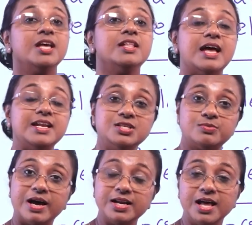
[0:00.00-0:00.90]
That is
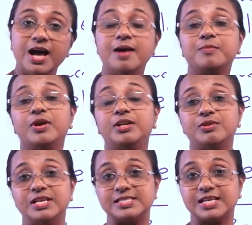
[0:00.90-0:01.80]
what I am going to
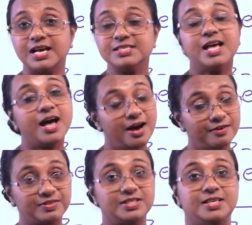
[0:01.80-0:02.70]
discuss
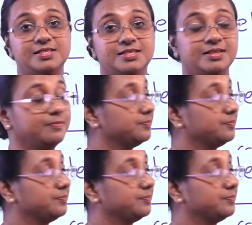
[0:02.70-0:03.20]
after this.